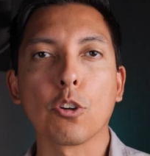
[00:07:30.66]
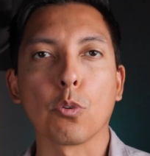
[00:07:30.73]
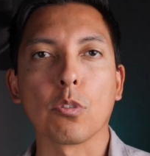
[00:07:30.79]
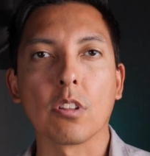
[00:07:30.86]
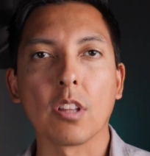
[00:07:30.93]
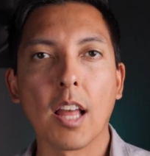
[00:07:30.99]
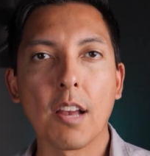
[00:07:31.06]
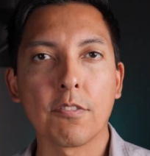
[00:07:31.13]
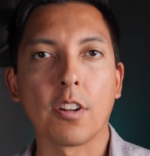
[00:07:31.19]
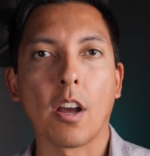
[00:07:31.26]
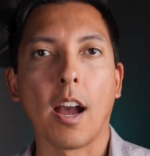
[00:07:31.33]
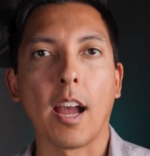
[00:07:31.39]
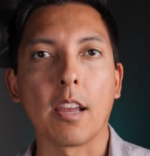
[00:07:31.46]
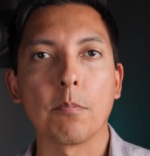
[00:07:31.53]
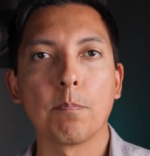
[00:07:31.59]
your left
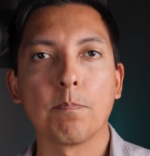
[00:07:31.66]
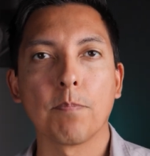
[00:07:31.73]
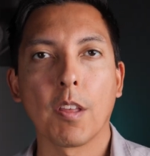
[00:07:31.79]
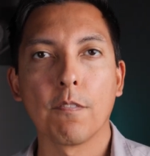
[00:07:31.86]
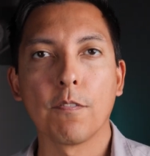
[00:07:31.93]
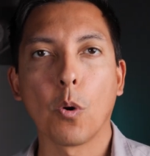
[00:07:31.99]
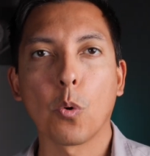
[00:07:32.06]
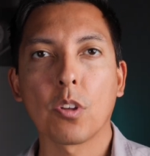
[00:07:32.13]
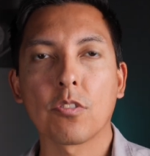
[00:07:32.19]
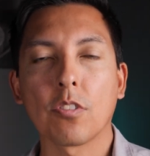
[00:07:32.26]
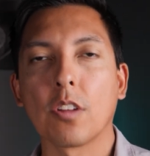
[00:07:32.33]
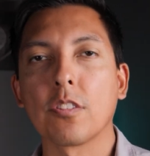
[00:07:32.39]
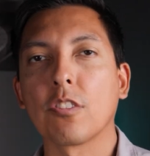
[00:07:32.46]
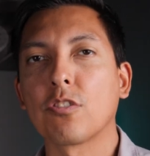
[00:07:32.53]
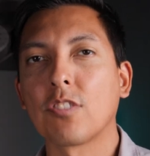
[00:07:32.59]
eye. Focus
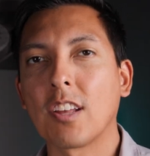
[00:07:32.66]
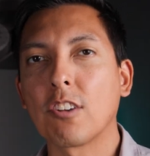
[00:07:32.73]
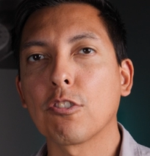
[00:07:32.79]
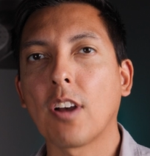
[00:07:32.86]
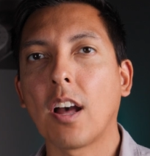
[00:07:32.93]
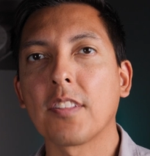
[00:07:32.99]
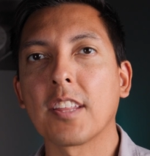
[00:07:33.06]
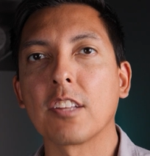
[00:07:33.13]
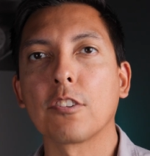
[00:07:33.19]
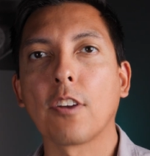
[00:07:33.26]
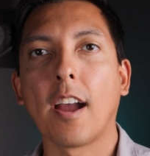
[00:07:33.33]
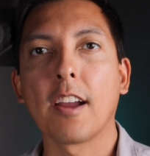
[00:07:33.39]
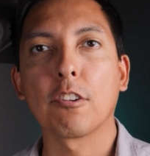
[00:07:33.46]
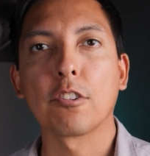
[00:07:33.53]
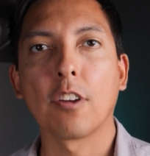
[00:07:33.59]
on the center dot the
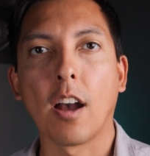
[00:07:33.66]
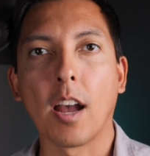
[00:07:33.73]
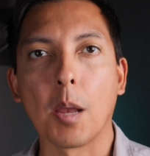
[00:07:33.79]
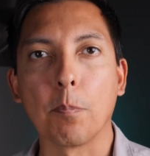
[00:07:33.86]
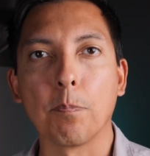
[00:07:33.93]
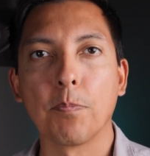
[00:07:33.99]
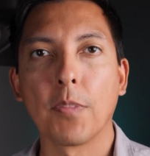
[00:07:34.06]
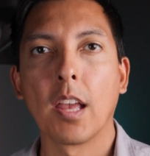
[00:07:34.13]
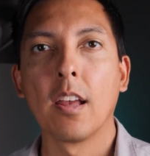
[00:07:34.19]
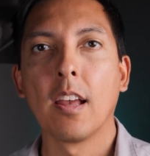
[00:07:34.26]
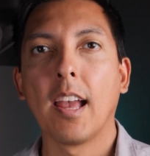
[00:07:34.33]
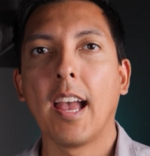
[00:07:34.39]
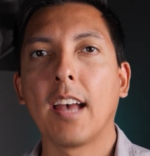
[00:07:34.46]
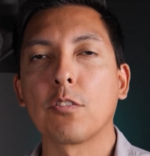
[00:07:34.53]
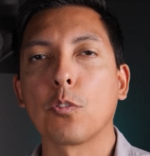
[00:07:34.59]
entire time.
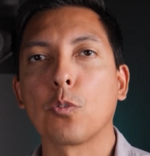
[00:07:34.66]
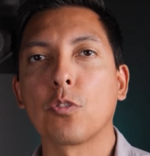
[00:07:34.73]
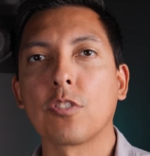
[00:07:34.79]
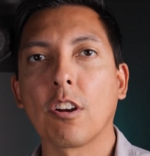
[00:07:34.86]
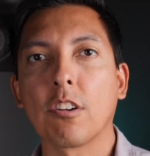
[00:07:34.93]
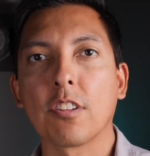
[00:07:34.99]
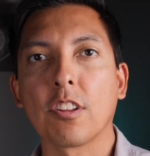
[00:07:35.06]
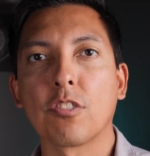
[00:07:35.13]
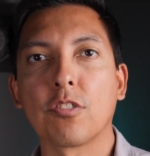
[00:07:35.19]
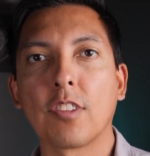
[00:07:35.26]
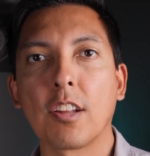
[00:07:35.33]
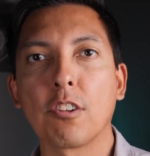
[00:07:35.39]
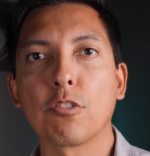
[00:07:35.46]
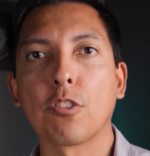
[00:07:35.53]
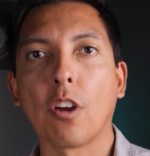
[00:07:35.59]
As you stare at the
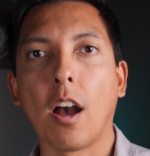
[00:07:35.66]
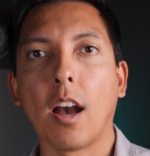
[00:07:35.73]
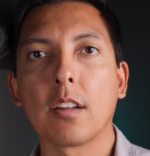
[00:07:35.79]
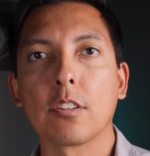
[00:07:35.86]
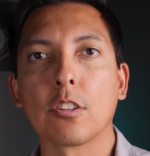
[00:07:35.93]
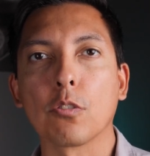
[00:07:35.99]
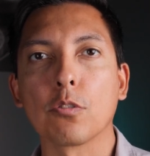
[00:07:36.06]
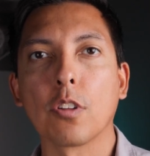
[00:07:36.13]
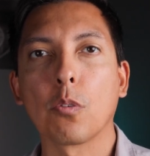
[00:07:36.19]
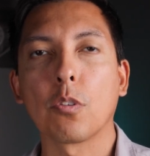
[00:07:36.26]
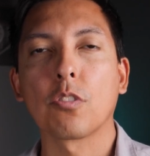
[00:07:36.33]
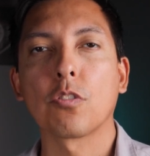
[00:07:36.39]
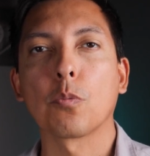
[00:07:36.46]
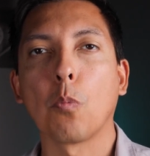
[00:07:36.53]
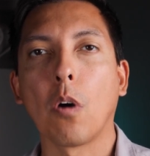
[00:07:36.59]
center dot, you'll
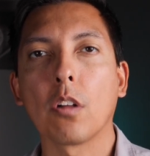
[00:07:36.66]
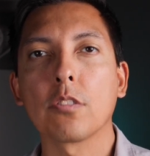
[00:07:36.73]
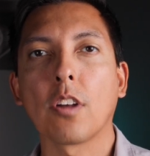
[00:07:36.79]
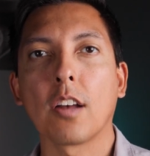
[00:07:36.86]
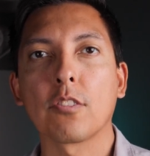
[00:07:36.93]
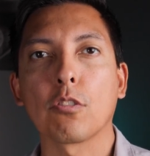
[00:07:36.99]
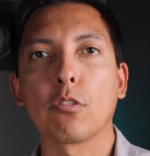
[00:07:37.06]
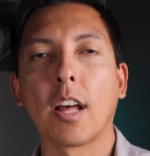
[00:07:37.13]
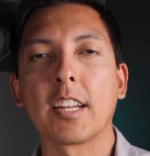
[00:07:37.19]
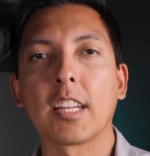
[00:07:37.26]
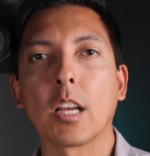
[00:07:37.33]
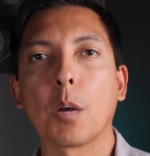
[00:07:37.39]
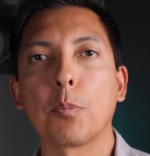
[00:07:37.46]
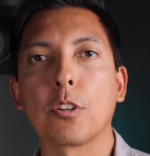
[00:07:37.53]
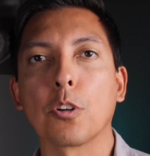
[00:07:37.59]
notice small dots
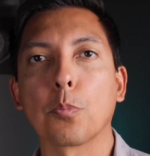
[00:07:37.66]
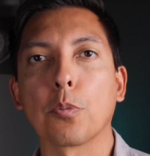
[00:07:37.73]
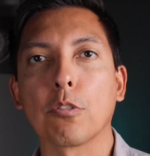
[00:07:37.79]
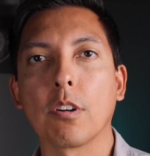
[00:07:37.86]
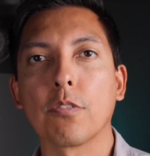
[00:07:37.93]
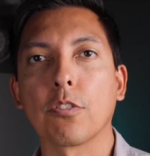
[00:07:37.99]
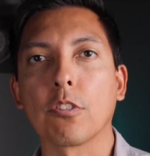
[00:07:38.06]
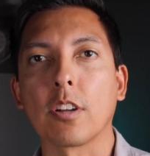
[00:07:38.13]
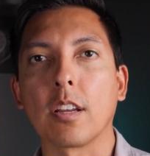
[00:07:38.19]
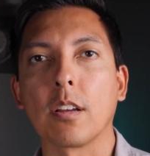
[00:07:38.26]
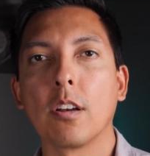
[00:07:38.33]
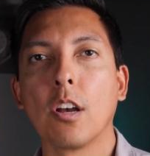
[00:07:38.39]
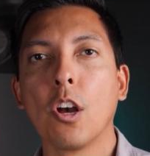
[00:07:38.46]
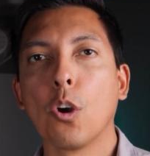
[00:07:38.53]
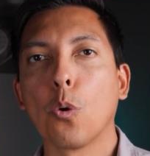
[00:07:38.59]
lighting up in your periphery.
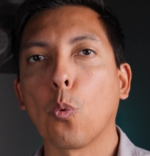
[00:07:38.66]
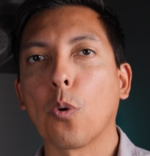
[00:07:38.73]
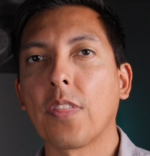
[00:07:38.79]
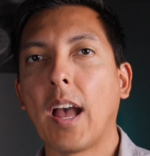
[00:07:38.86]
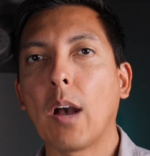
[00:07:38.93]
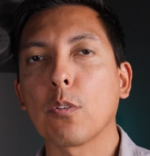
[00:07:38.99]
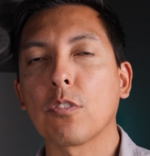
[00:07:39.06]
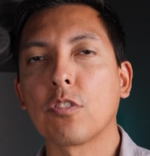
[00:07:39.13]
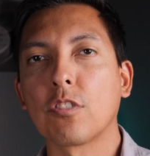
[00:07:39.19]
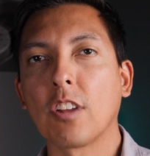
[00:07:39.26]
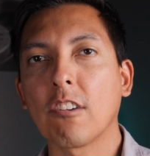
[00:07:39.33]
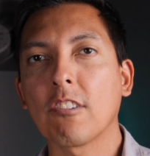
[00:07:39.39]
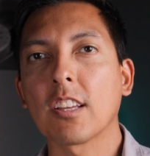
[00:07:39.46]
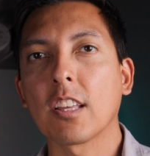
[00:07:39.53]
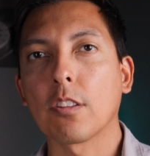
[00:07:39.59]
Without
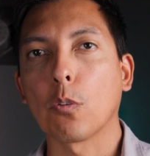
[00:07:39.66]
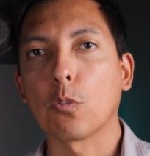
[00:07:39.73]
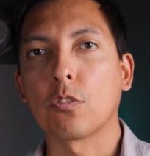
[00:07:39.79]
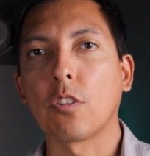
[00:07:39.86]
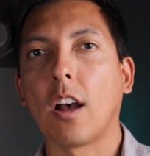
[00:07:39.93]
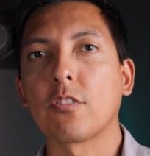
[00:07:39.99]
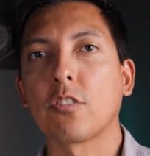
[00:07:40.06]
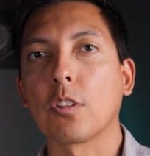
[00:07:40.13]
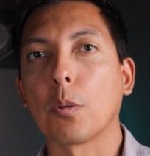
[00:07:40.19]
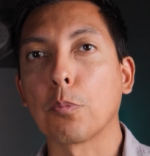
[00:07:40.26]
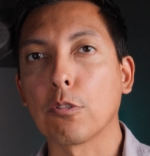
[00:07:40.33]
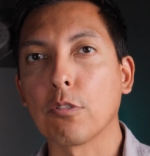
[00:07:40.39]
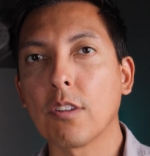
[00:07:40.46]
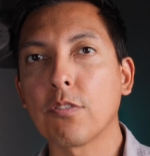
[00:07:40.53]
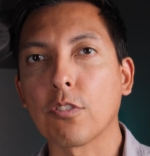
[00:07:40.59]
staring at those dots in the
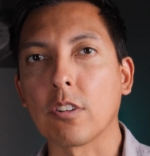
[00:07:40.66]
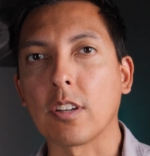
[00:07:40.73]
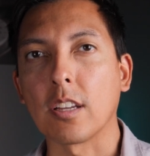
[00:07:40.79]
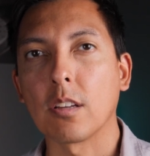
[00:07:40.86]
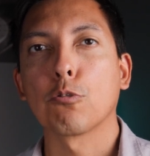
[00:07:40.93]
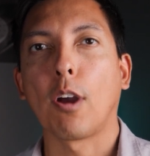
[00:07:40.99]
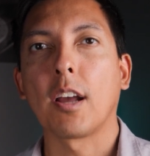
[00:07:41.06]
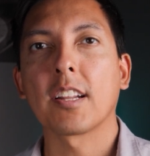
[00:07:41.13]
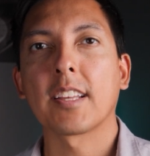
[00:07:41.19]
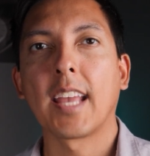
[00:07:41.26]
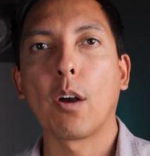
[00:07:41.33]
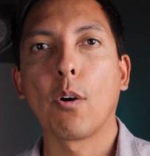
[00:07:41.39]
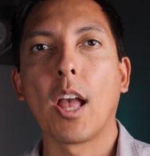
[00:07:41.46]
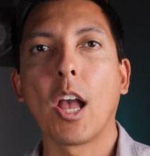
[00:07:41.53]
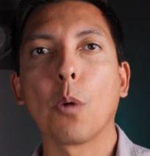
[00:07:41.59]
periphery, try to
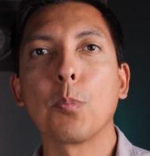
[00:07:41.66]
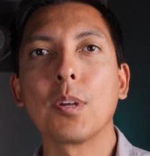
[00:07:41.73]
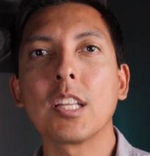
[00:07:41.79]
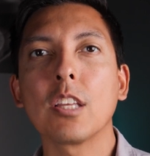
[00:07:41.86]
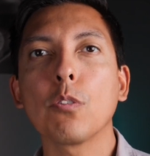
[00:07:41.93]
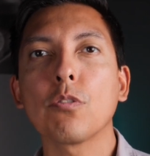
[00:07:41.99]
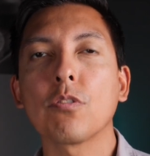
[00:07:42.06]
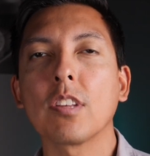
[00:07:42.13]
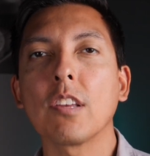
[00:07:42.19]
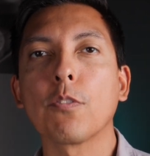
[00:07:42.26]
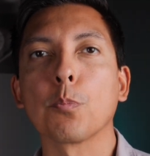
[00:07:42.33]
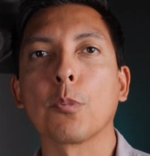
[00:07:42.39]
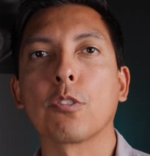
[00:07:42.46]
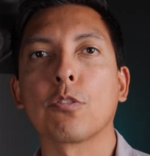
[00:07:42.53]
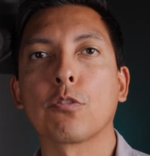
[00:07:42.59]
count how many you see
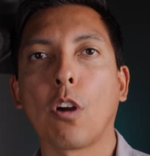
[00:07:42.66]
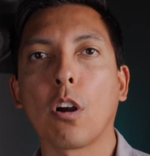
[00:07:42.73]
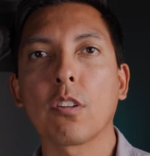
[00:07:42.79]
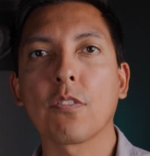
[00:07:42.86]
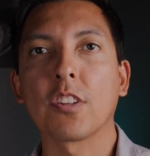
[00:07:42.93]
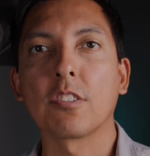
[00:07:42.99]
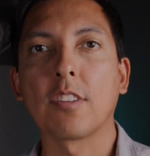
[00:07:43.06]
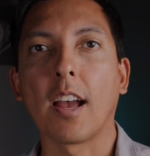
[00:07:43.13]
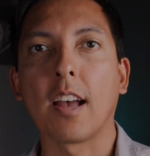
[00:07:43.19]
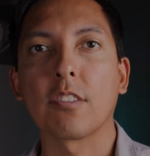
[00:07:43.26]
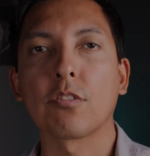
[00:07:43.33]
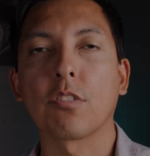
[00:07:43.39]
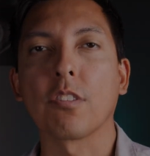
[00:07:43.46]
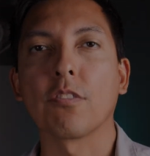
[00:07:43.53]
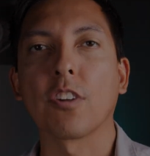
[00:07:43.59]
from the start of the
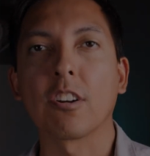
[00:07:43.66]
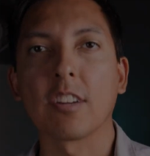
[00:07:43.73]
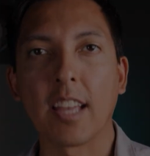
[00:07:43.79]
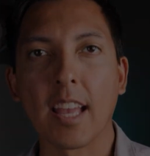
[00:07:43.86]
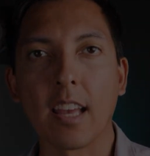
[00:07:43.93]
test to the very